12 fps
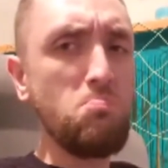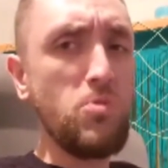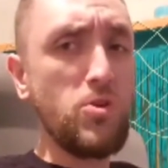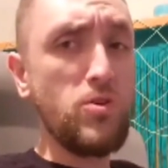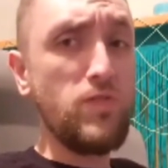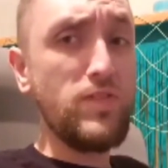
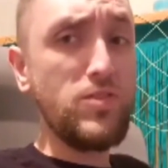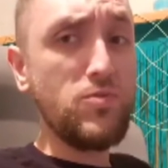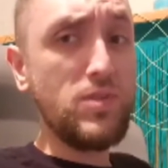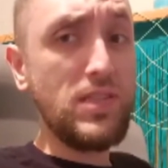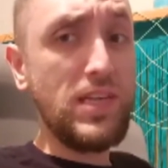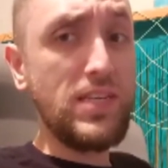Wonder if he's
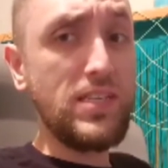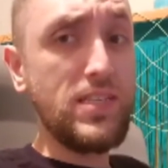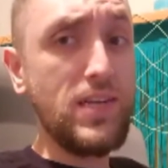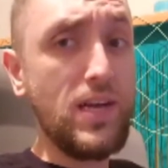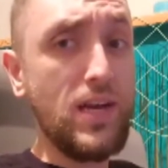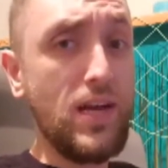related
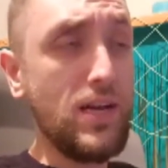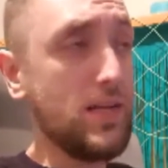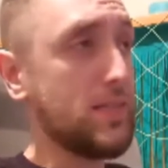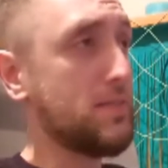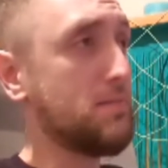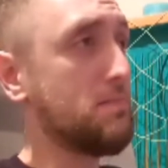to Han.
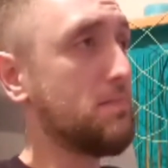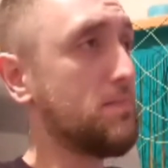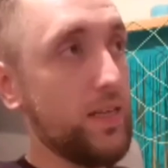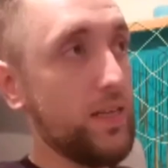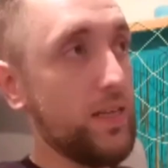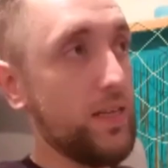
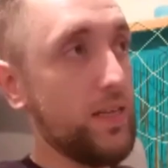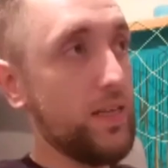But